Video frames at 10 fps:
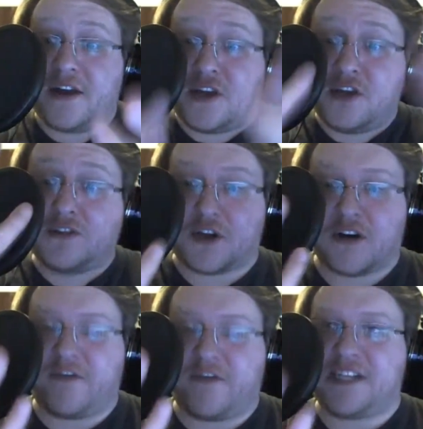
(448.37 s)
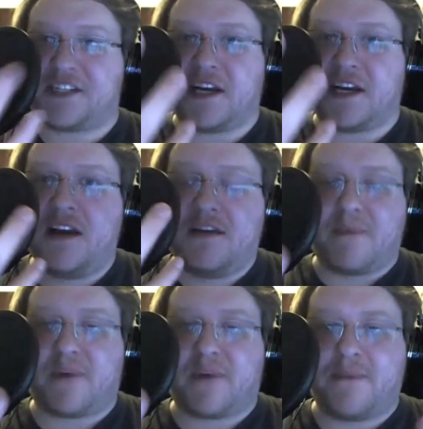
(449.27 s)
user-facing
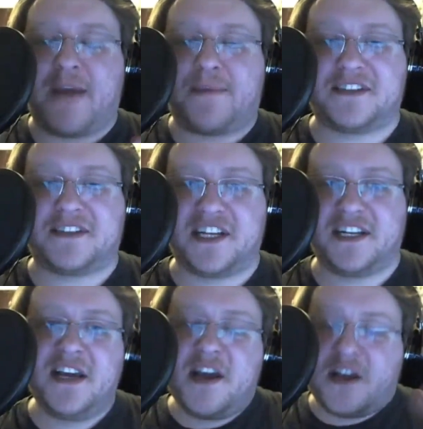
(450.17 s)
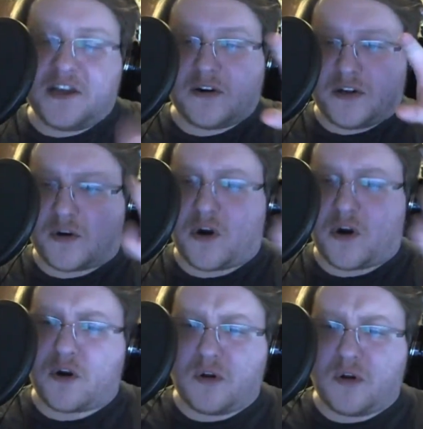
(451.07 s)
memory mappings, and your
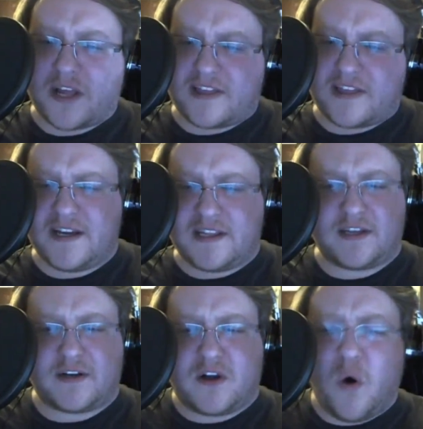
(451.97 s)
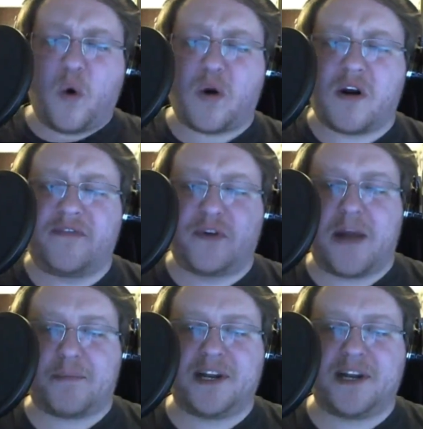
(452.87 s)
kernel, like the core of your
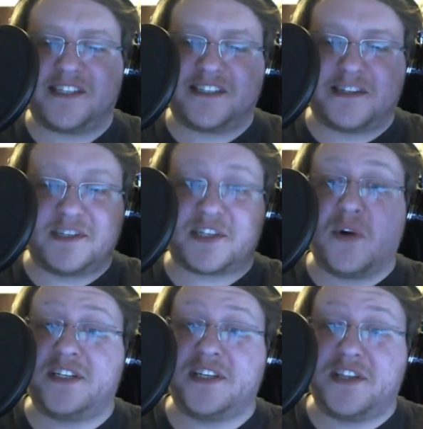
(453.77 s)
operating system, is going to